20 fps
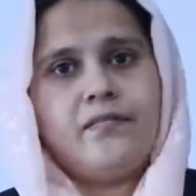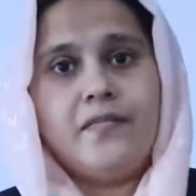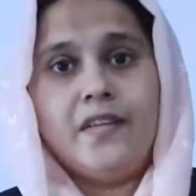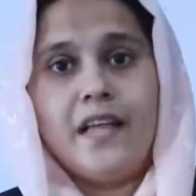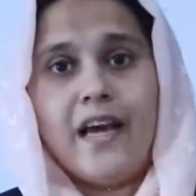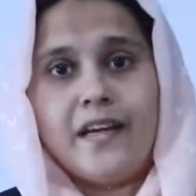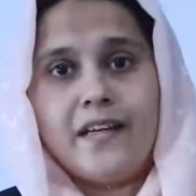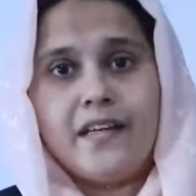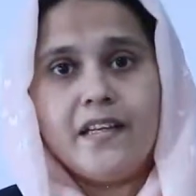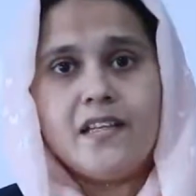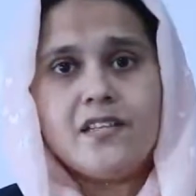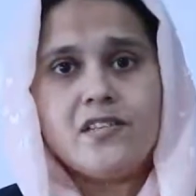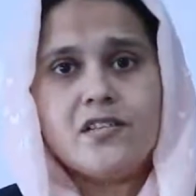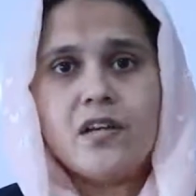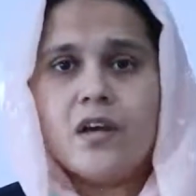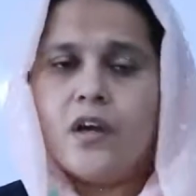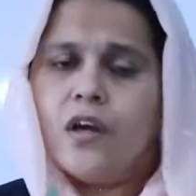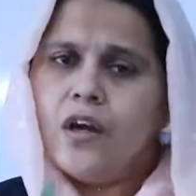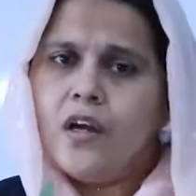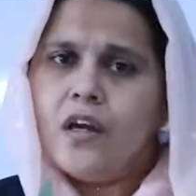That
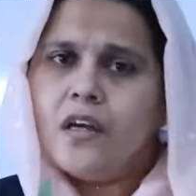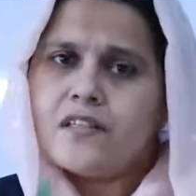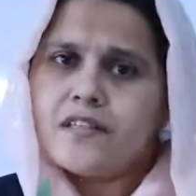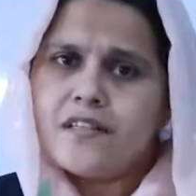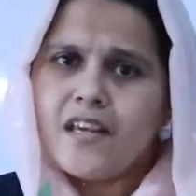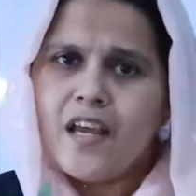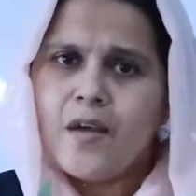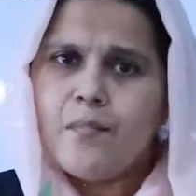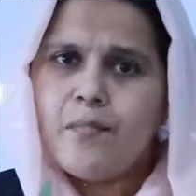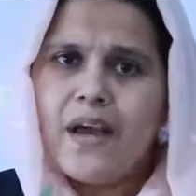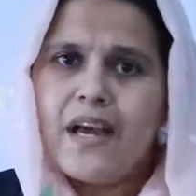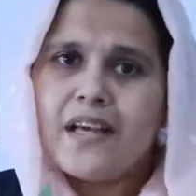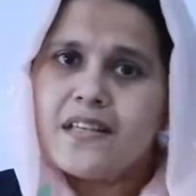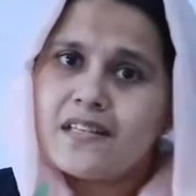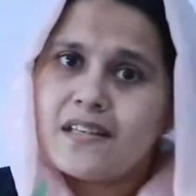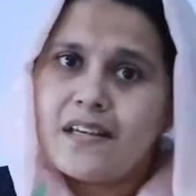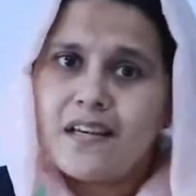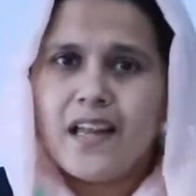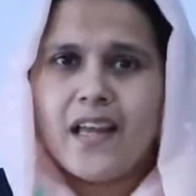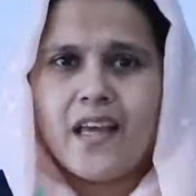is same
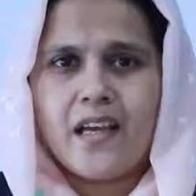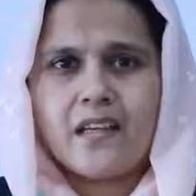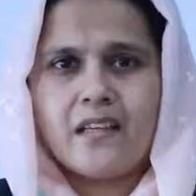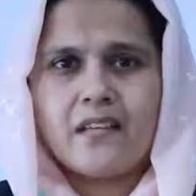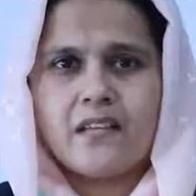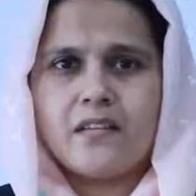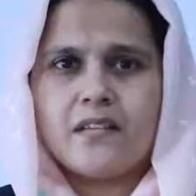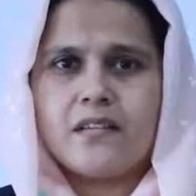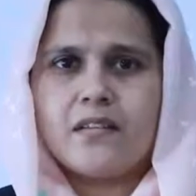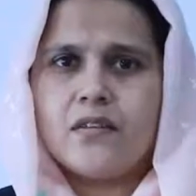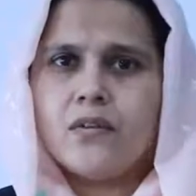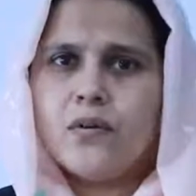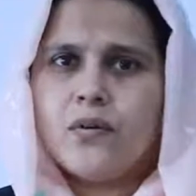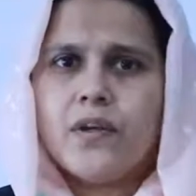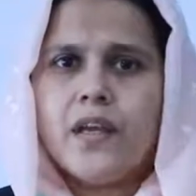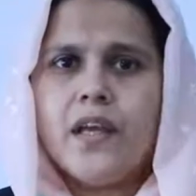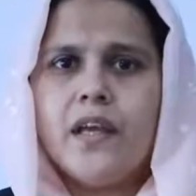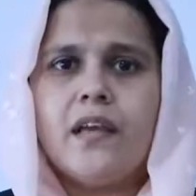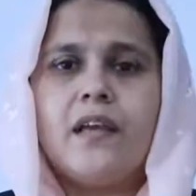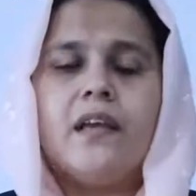as length.
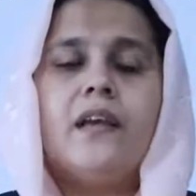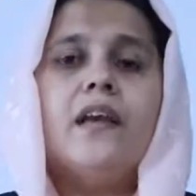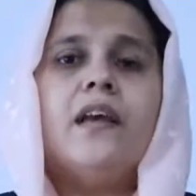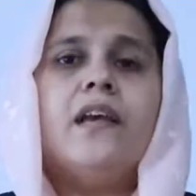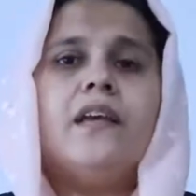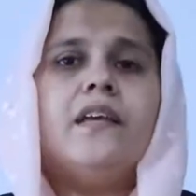Okay.